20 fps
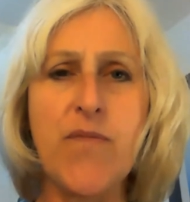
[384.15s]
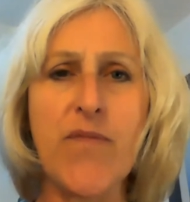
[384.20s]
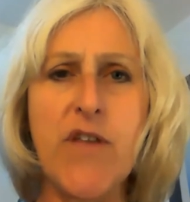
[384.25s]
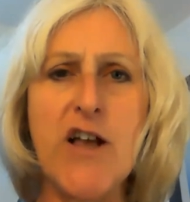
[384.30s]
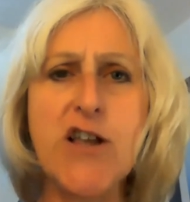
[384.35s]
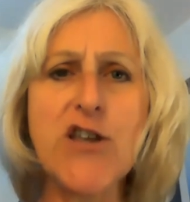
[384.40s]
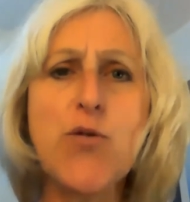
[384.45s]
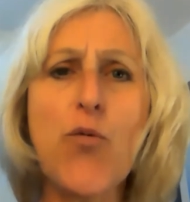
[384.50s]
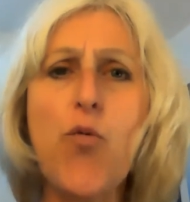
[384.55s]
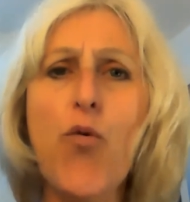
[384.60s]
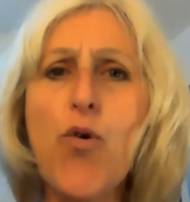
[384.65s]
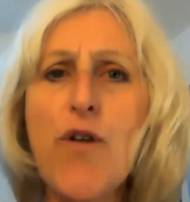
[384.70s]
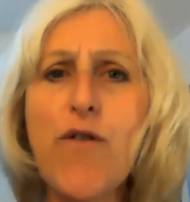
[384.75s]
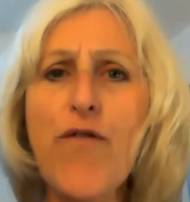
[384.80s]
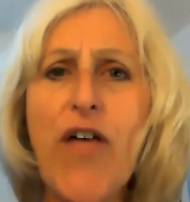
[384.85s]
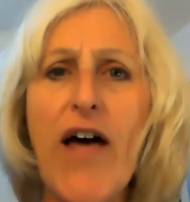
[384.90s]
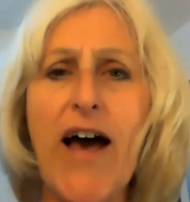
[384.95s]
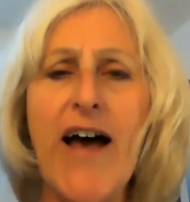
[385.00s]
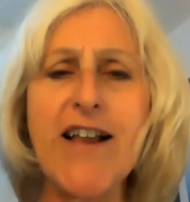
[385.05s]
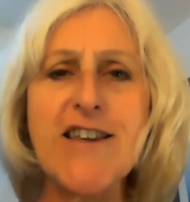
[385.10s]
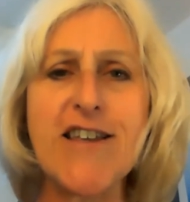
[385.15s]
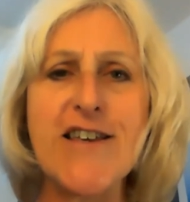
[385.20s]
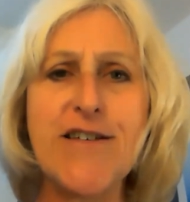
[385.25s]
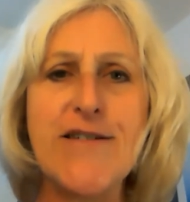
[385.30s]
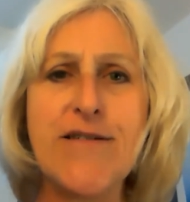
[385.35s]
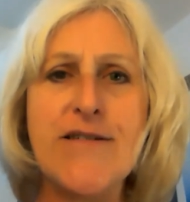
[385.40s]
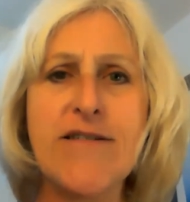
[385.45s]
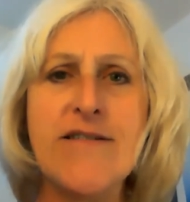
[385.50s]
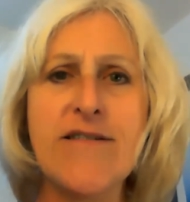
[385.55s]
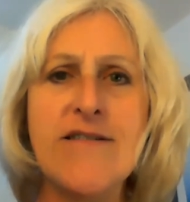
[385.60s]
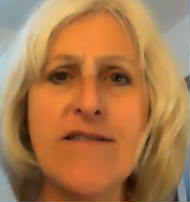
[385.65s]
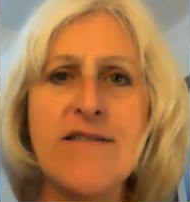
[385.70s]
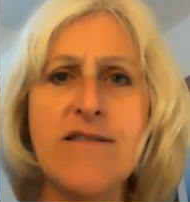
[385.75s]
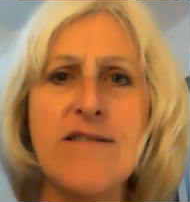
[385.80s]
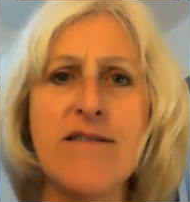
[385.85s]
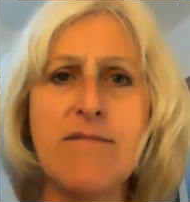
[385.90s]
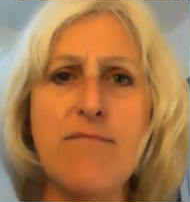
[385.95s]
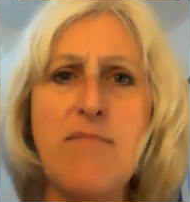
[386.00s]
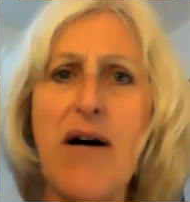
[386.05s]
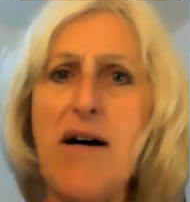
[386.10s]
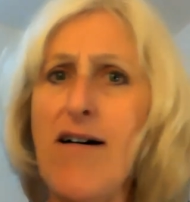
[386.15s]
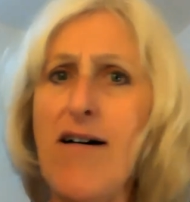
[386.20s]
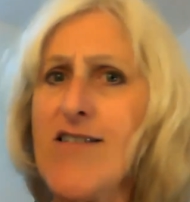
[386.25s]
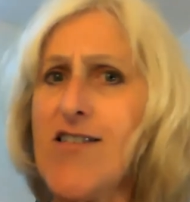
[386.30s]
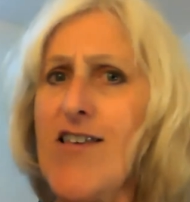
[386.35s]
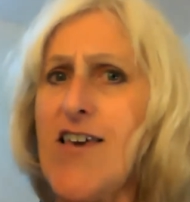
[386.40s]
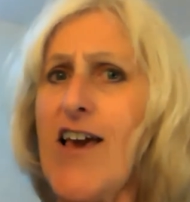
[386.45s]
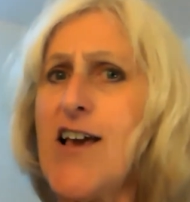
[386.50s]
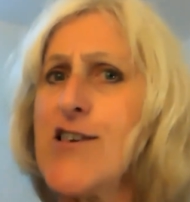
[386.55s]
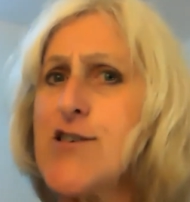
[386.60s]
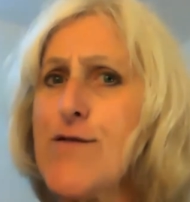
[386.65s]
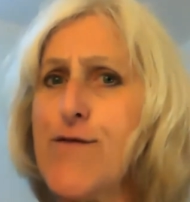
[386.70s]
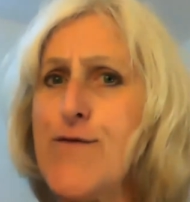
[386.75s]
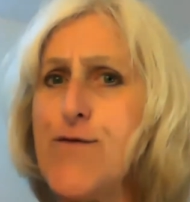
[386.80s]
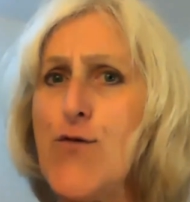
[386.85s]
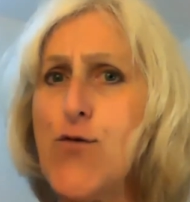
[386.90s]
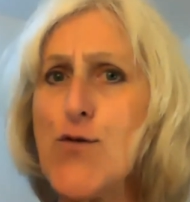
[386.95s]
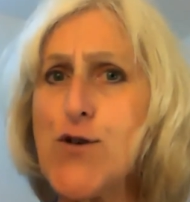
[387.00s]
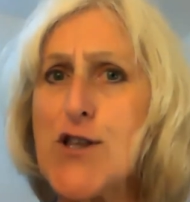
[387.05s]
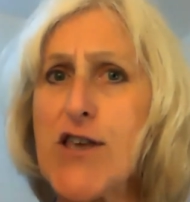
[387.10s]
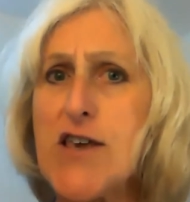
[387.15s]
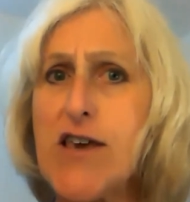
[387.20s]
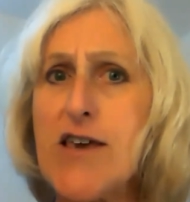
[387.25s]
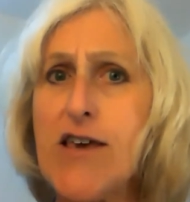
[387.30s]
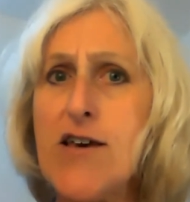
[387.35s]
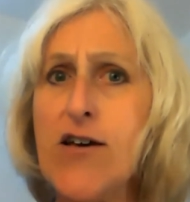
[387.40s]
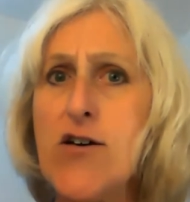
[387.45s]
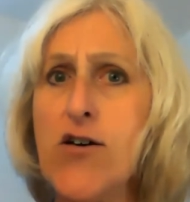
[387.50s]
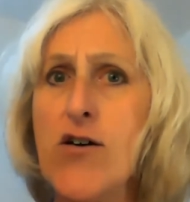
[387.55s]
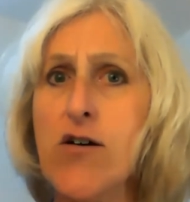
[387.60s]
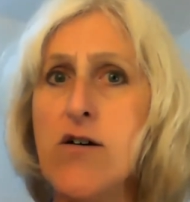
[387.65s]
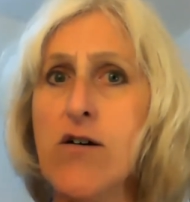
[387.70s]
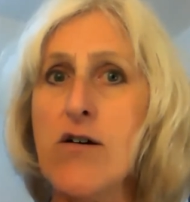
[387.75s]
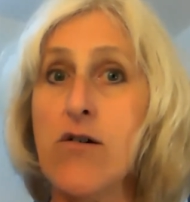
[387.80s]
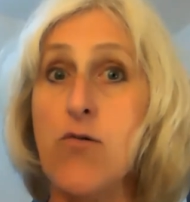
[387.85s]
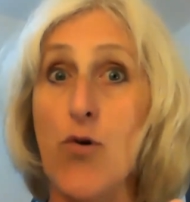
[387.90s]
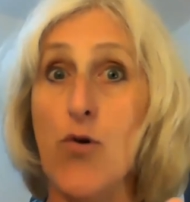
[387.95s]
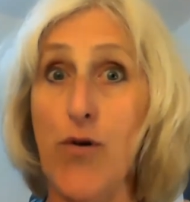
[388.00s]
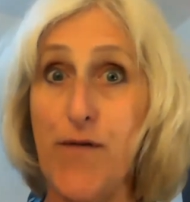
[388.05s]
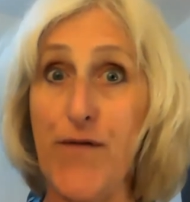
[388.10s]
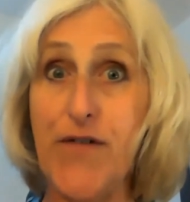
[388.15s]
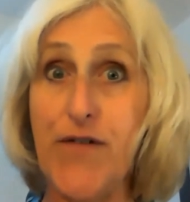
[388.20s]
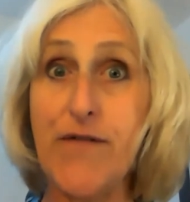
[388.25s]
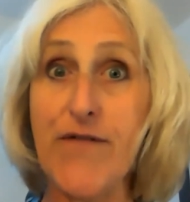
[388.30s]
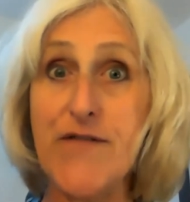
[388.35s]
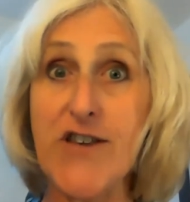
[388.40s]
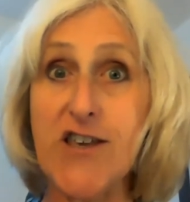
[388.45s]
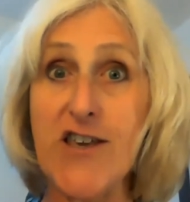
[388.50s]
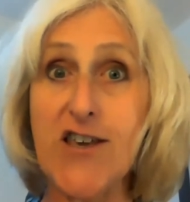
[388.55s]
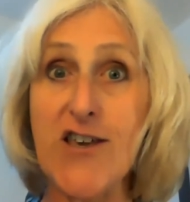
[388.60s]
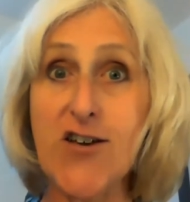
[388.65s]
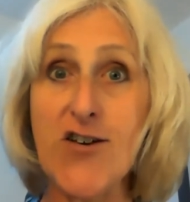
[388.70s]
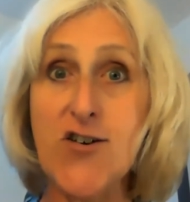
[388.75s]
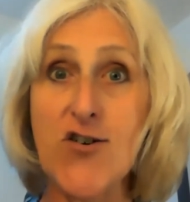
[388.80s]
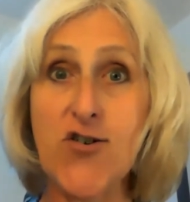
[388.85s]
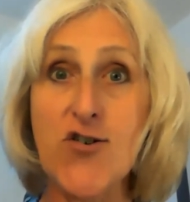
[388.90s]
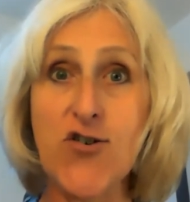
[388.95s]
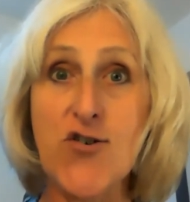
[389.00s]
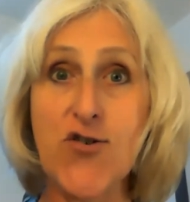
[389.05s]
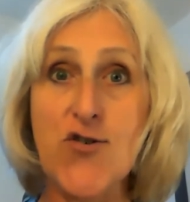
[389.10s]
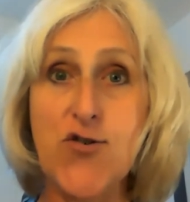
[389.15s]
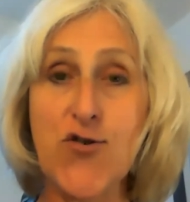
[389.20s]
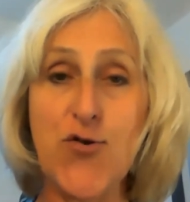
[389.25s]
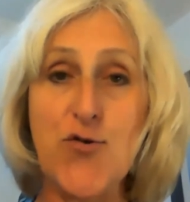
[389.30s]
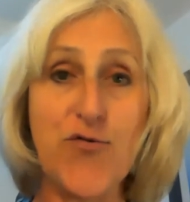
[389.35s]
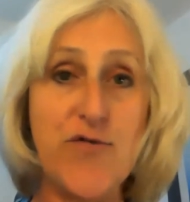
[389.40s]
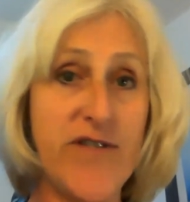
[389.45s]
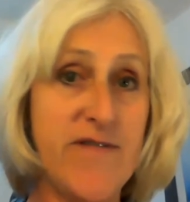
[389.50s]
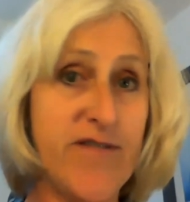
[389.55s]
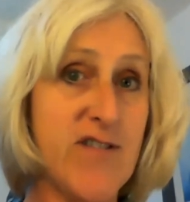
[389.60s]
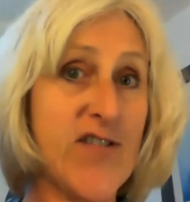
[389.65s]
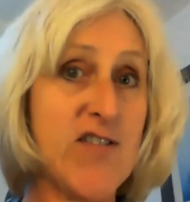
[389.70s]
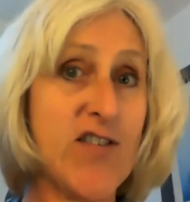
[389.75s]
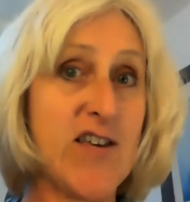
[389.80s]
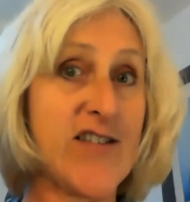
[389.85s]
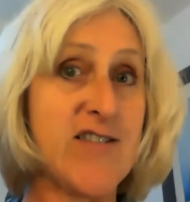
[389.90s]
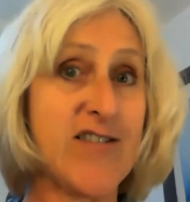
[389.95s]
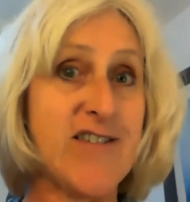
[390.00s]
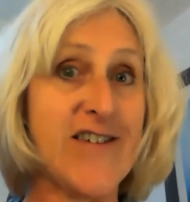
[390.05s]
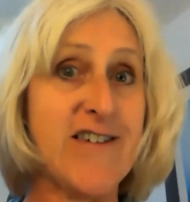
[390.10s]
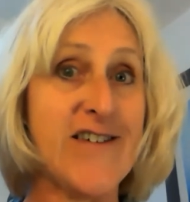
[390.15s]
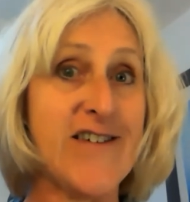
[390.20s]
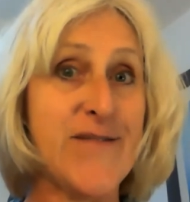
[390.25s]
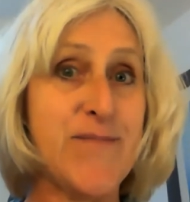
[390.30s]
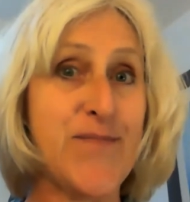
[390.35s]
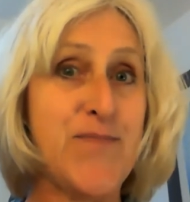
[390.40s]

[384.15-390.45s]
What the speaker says: And do all of that past the age of 40 or 50 or even 60.